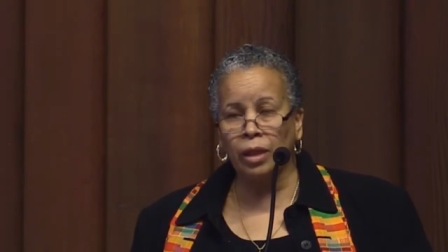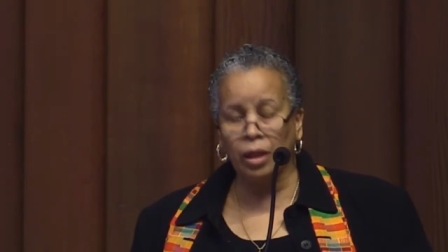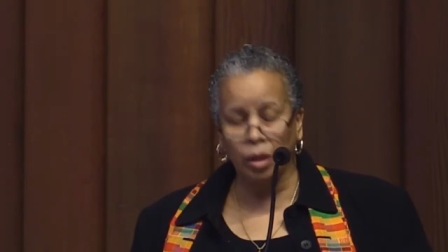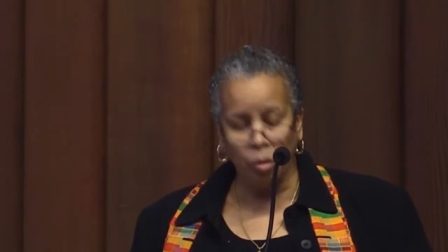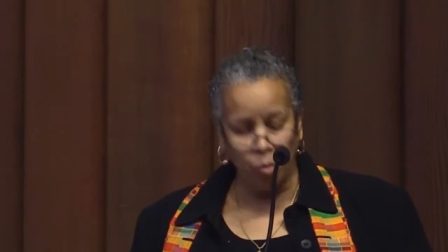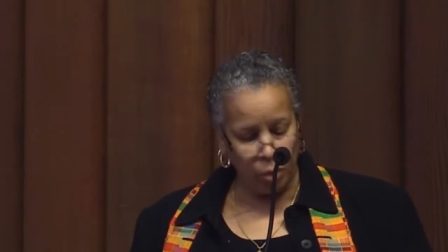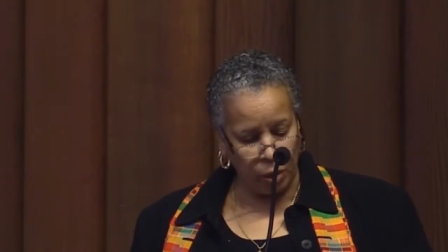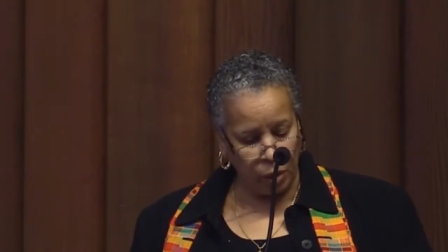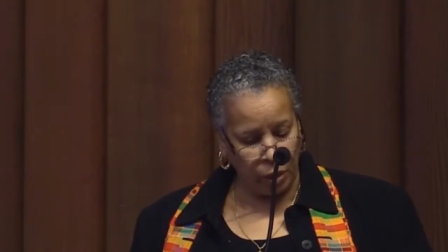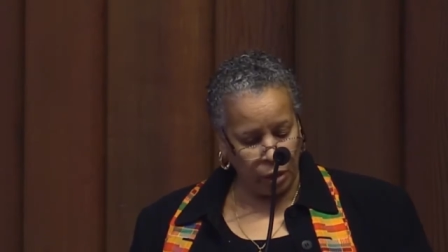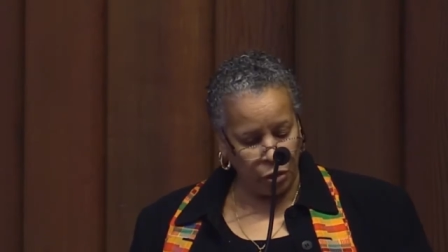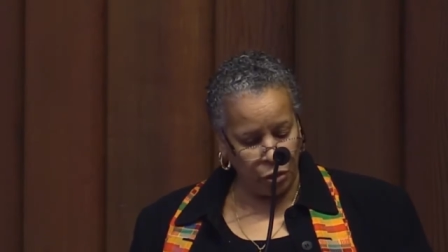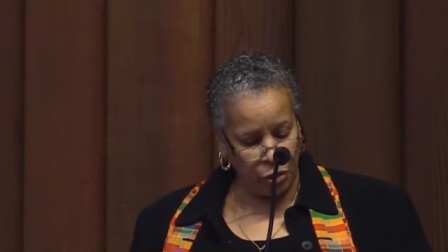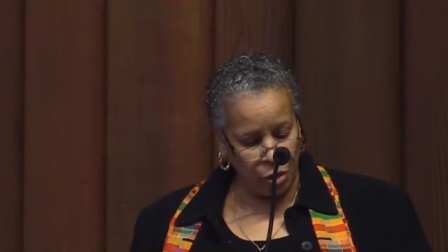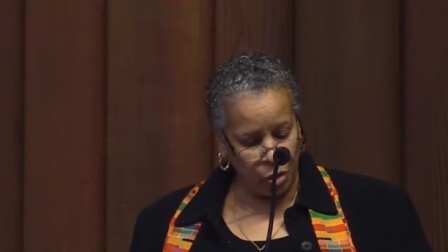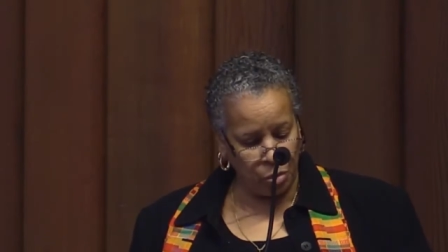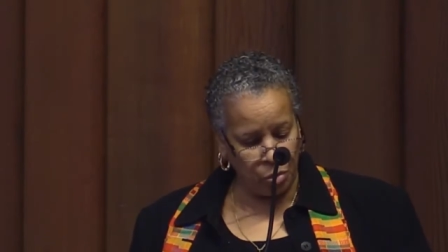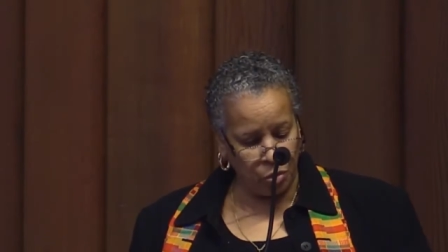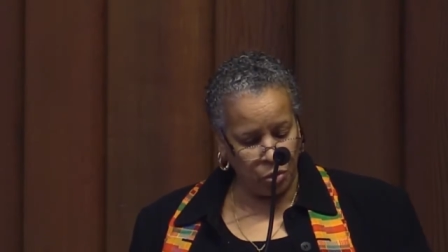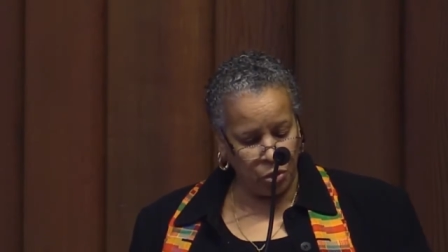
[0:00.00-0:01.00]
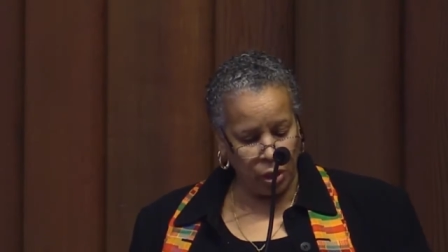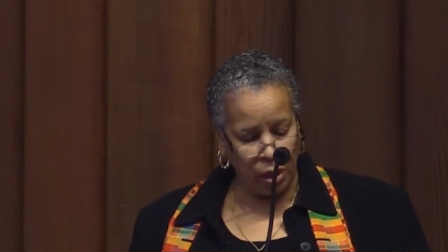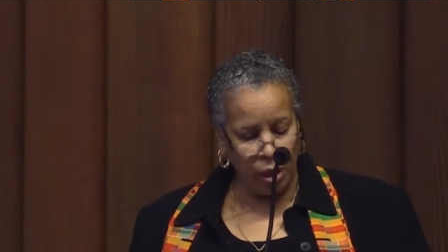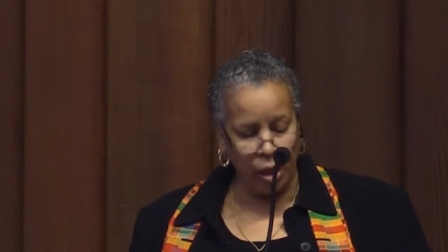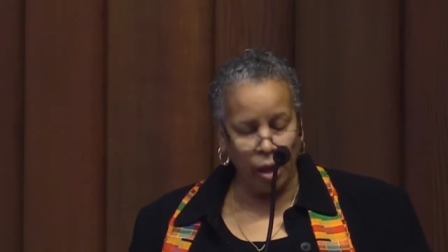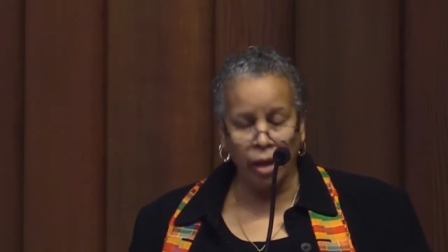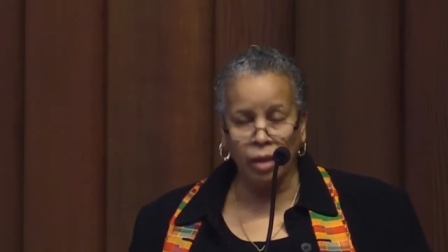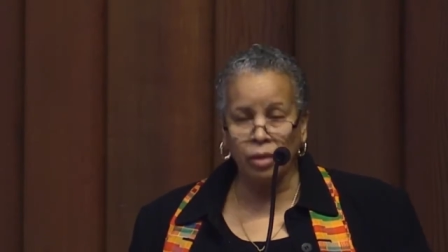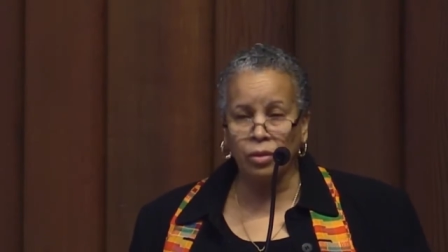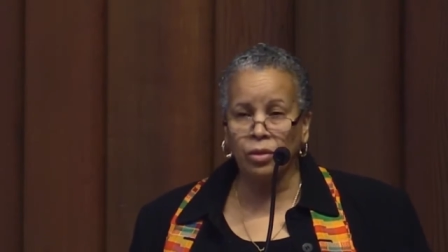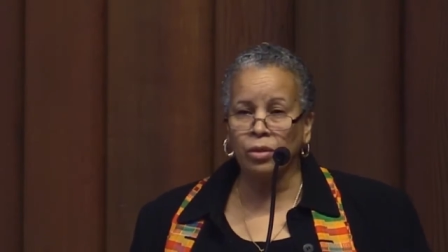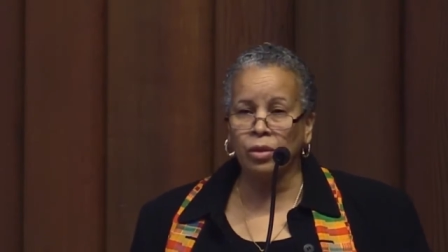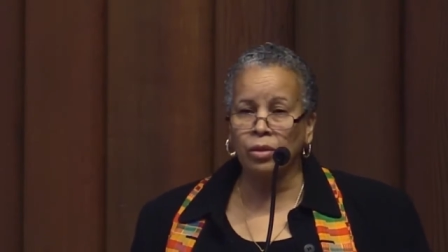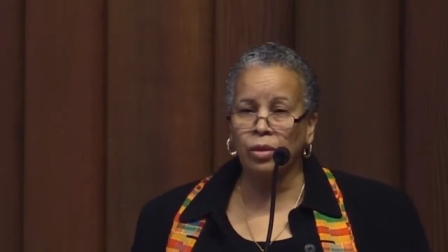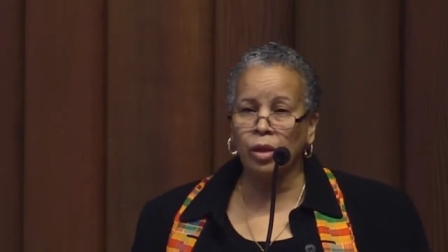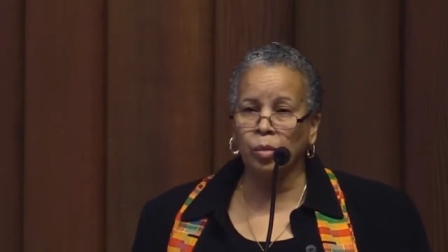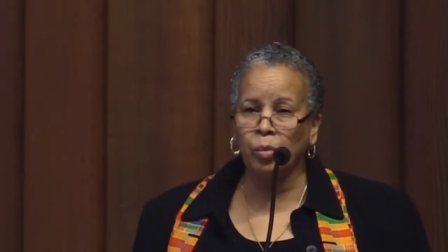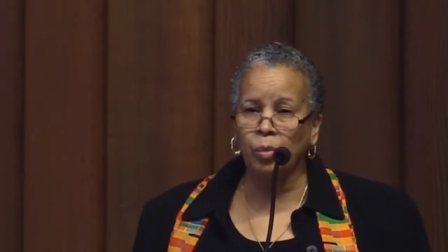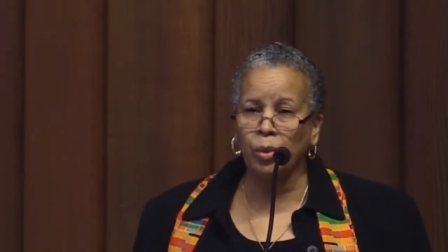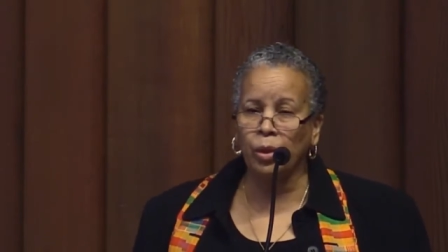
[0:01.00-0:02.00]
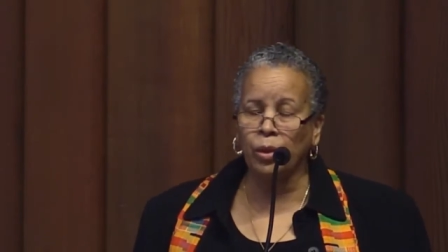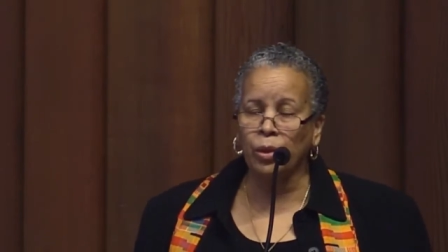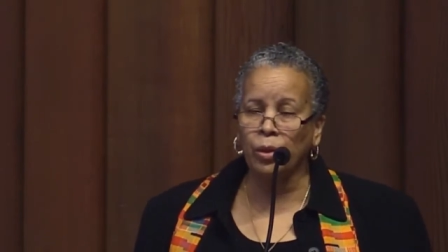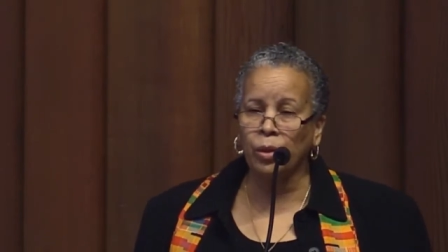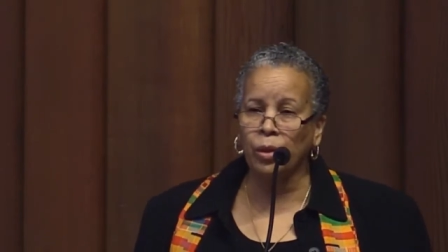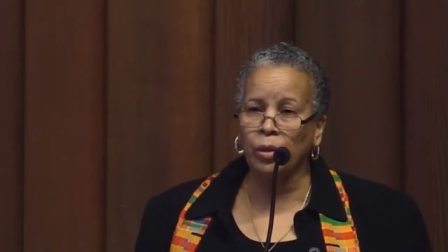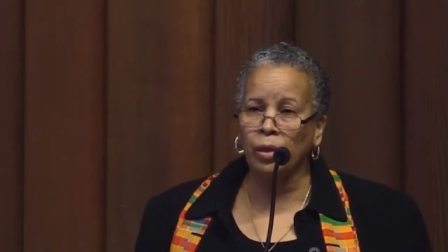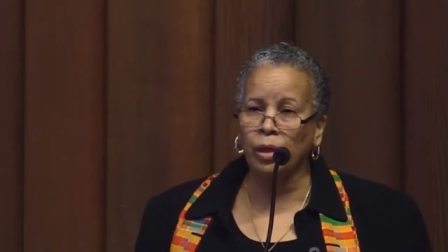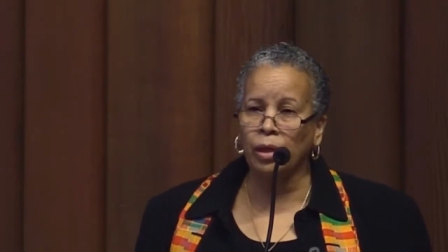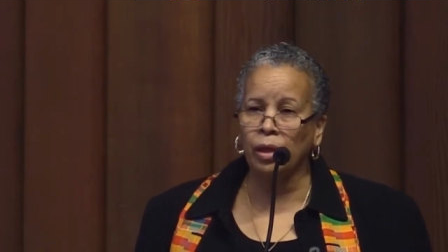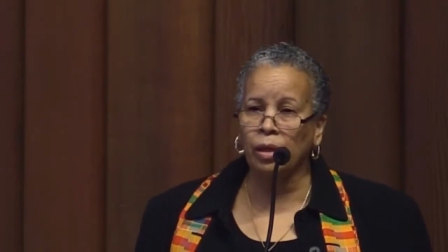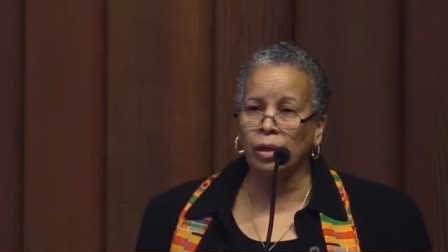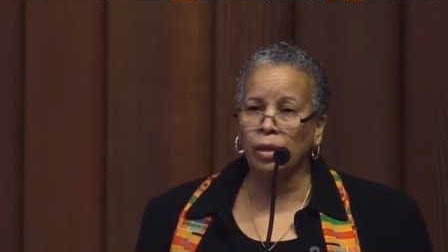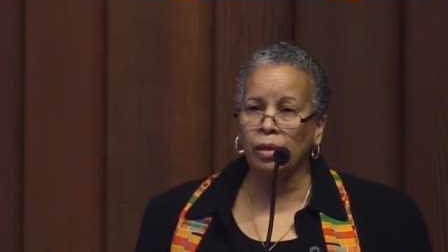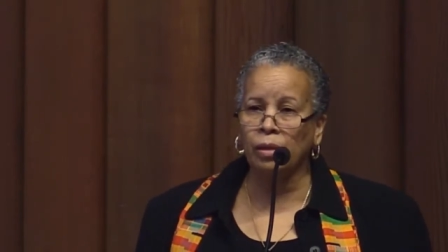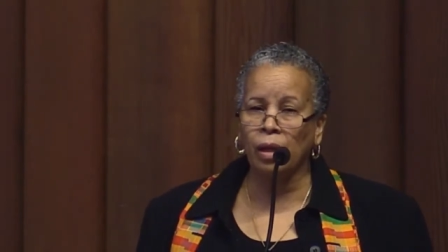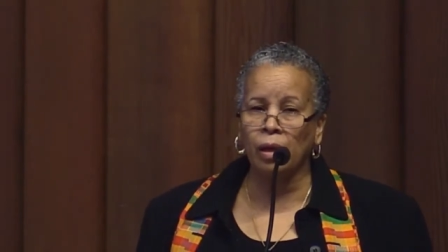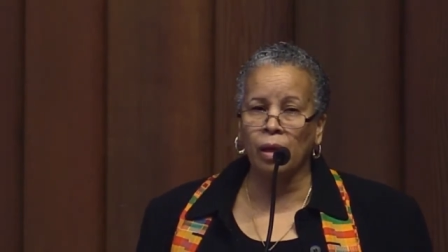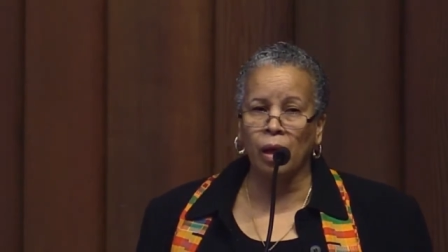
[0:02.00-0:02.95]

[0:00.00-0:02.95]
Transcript: embolisms and they put her in